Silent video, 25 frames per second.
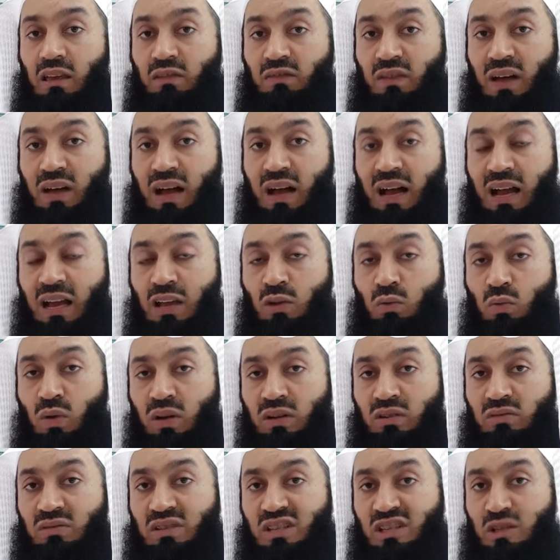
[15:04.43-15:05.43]
If I
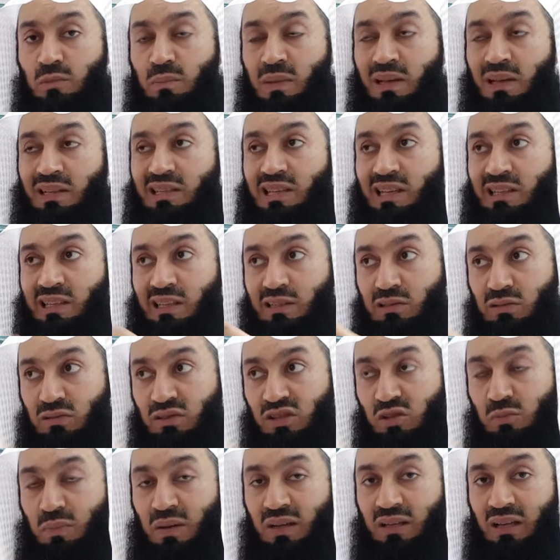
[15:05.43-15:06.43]
want respect, I need to
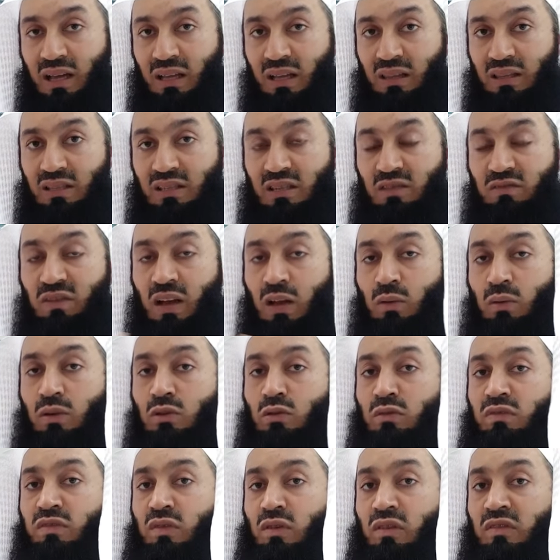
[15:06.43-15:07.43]
respect others. If I
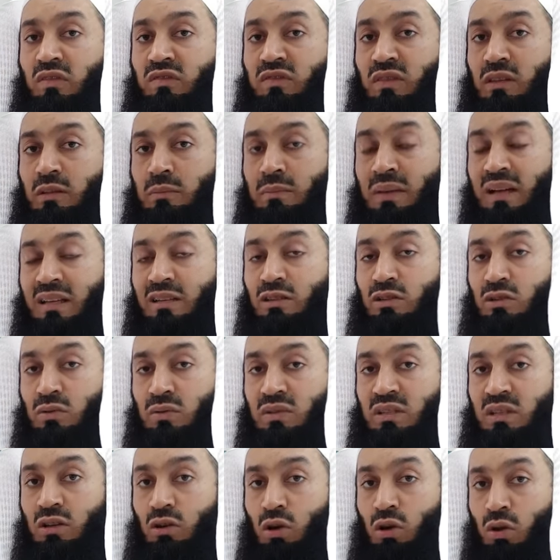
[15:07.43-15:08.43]
want to fulfill my
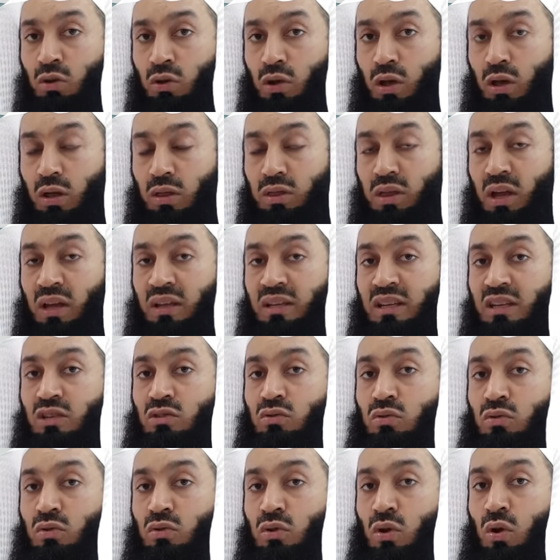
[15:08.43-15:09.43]
duty on earth, I
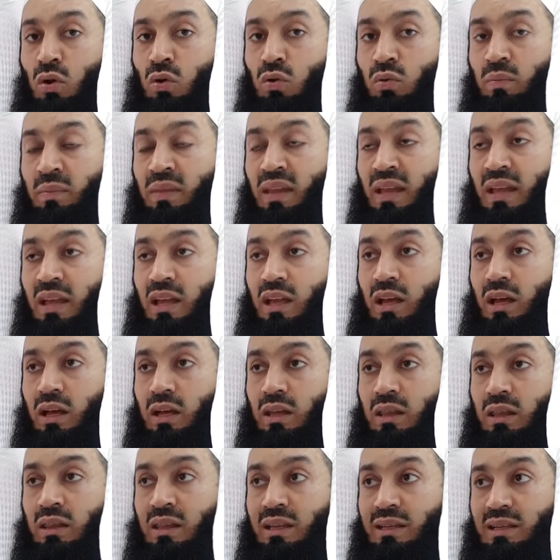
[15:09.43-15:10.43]
need to know
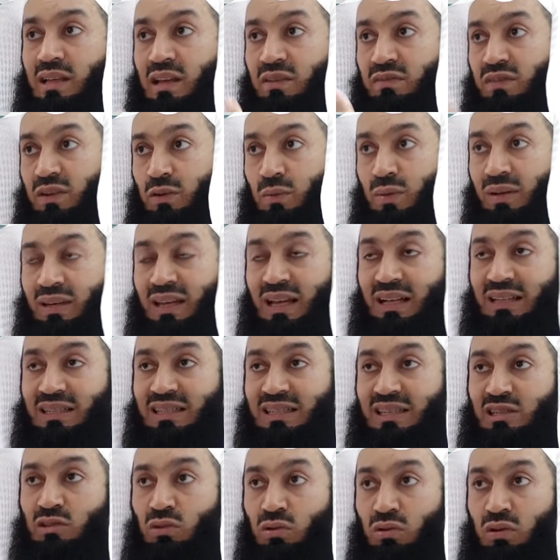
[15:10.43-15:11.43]
that everyone
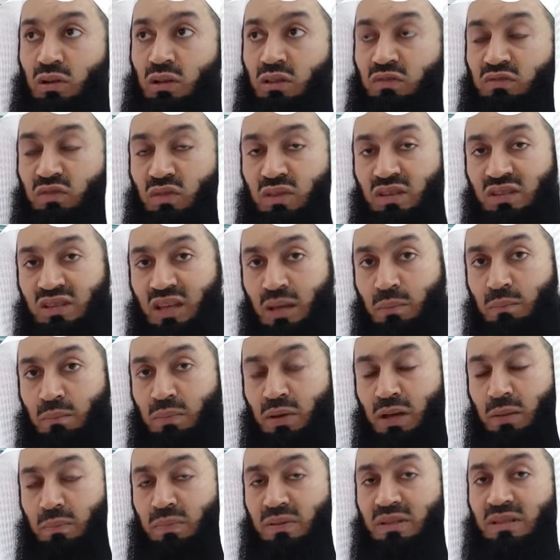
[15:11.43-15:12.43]
else is on earth for the same
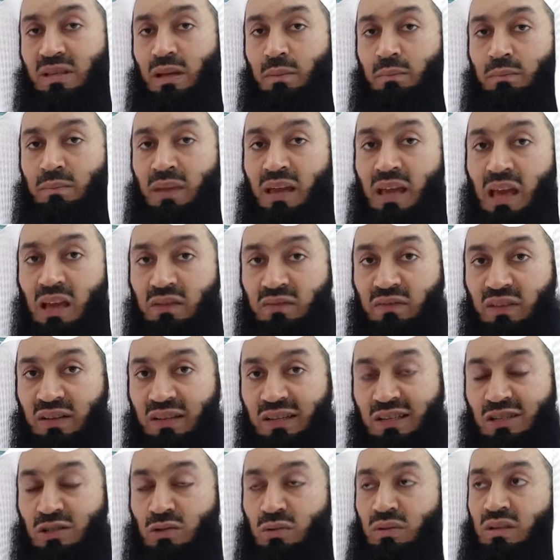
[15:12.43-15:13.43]
purpose. Some may have
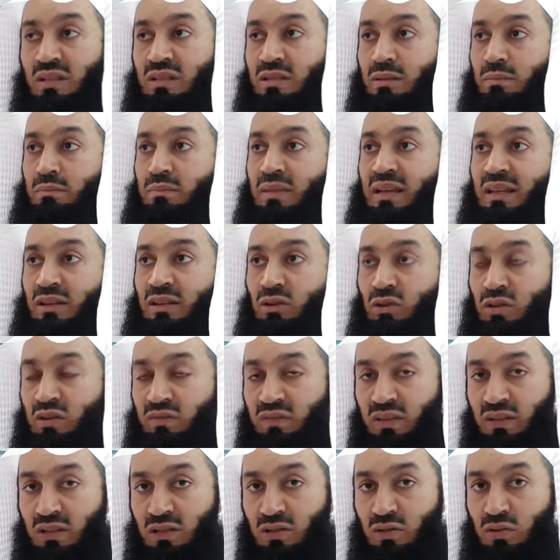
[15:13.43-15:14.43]
understood it, some may not
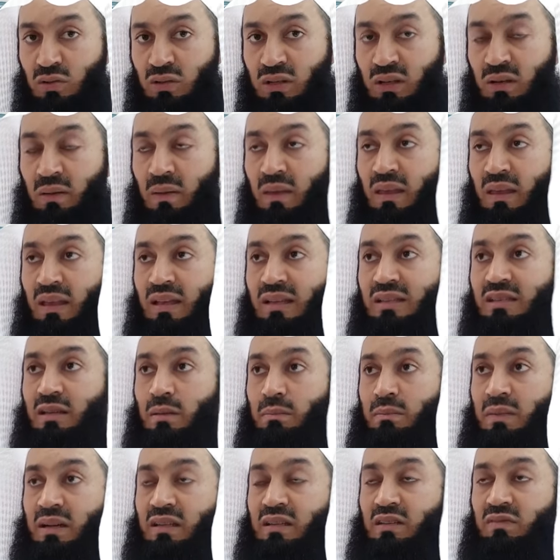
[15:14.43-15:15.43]
have understood it,
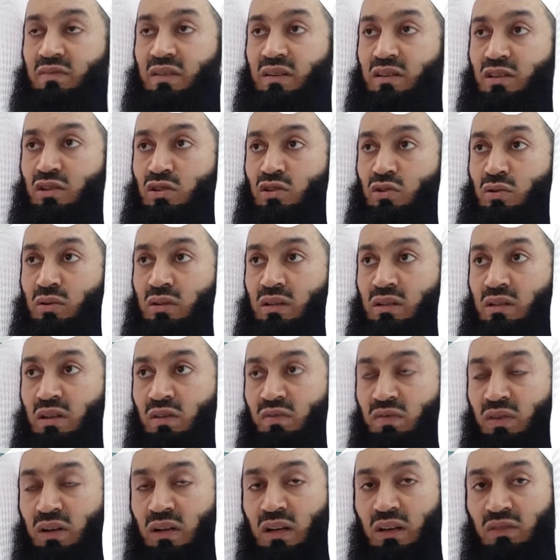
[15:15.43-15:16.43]
some might have understood it
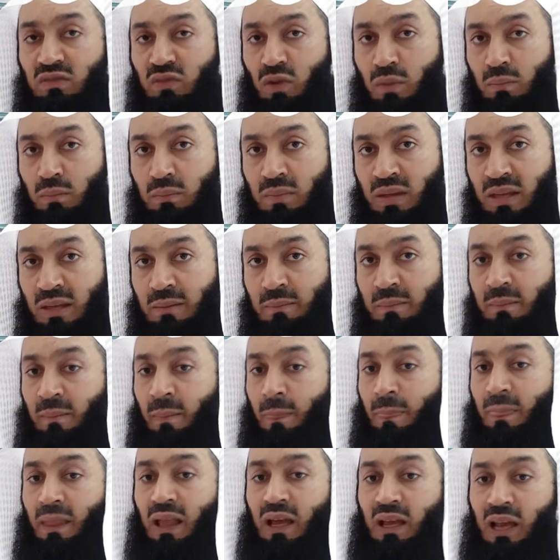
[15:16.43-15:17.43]
differently from me.